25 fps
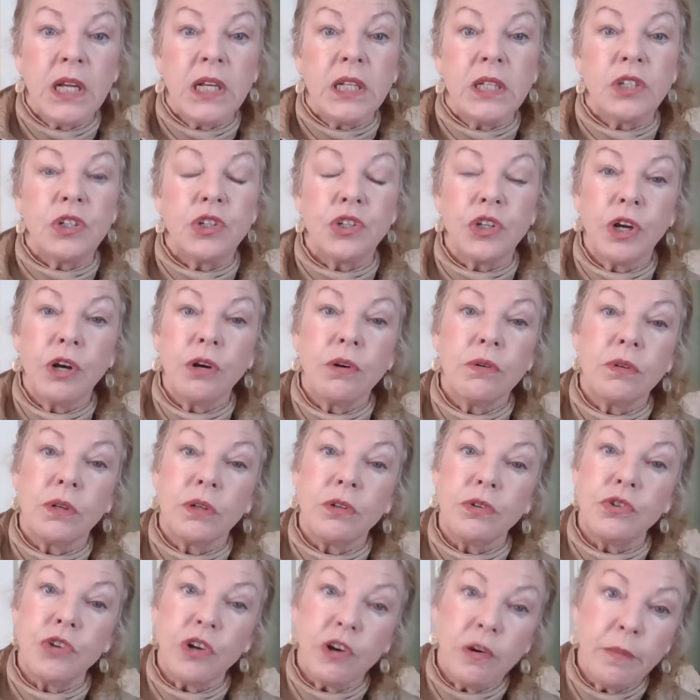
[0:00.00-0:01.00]
So
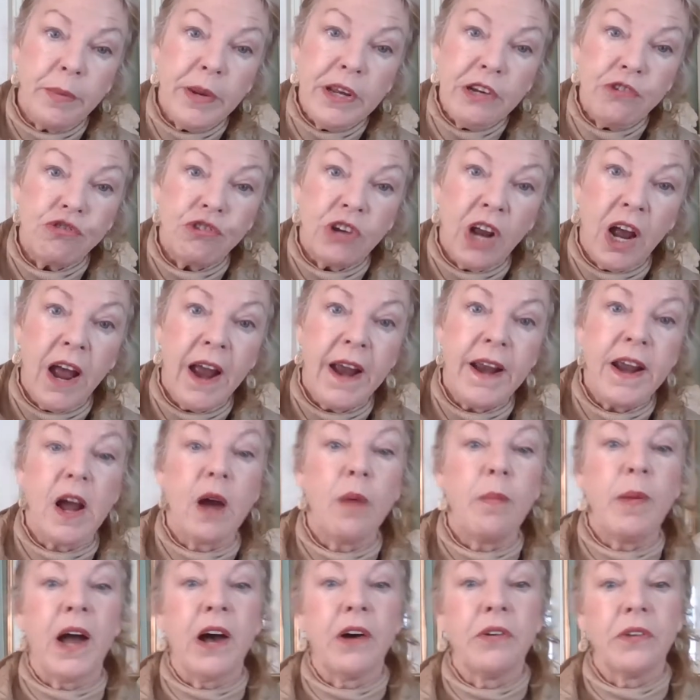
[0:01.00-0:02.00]
don't be shy
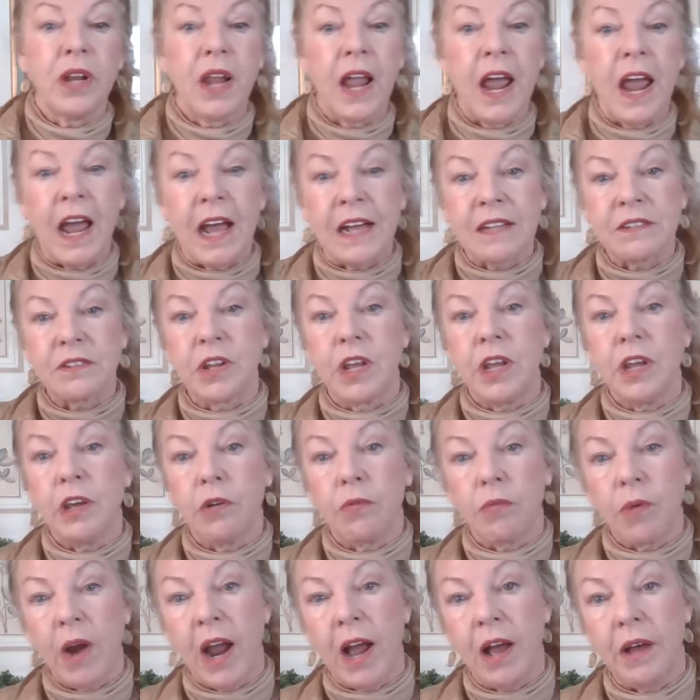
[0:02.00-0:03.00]
about asking
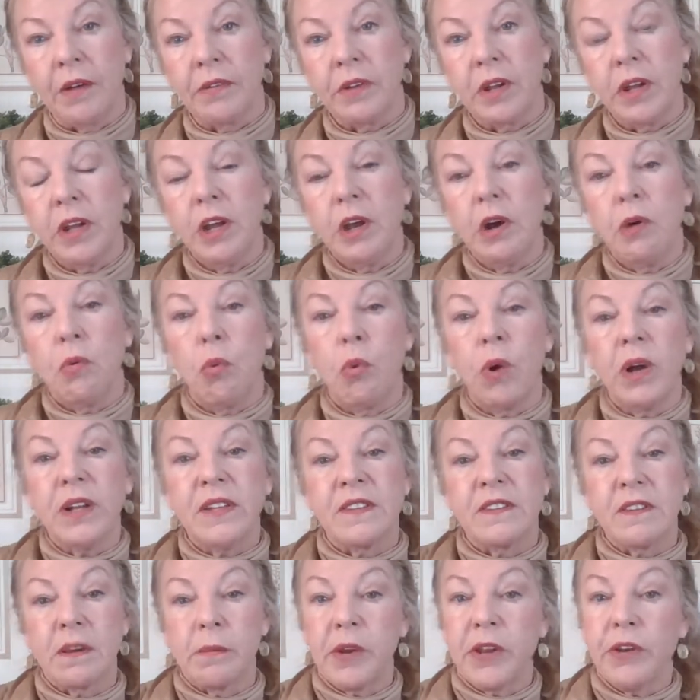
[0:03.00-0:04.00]
around what
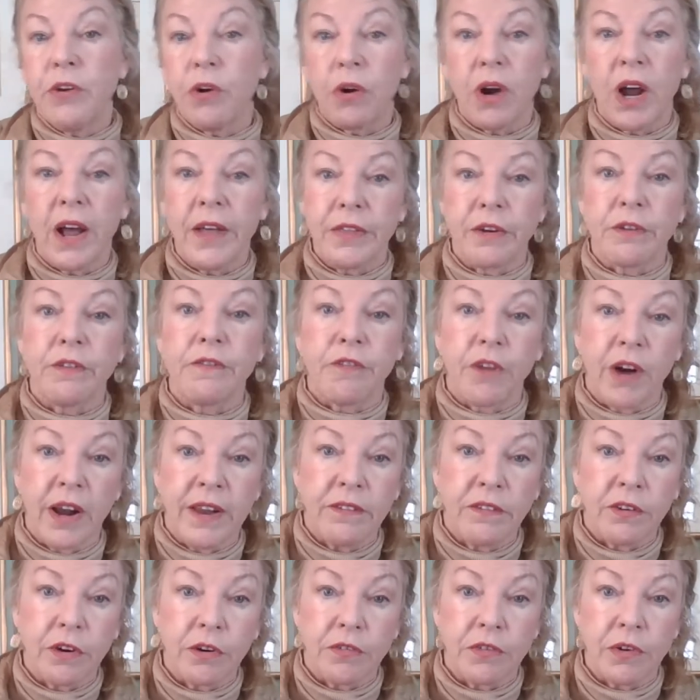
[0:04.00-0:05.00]
some of your other
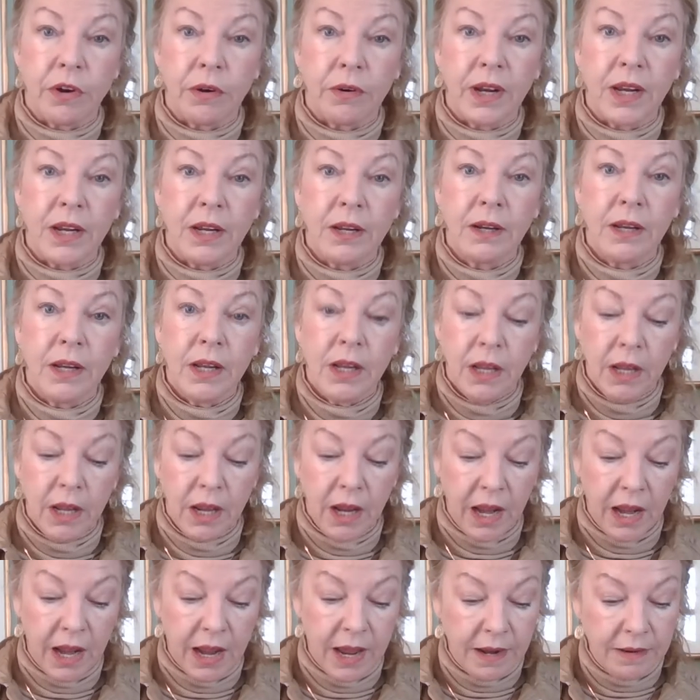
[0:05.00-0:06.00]
friends are doing
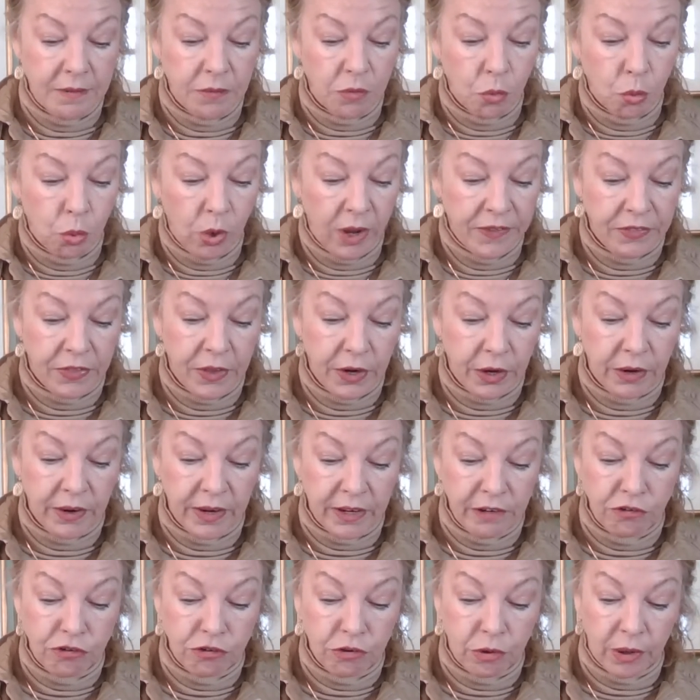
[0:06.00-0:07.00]
and what they're
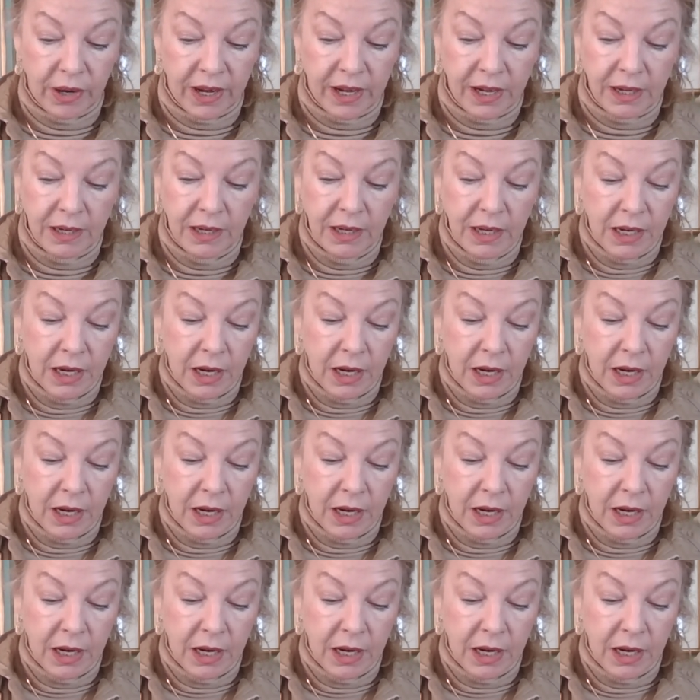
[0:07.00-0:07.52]
enjoying.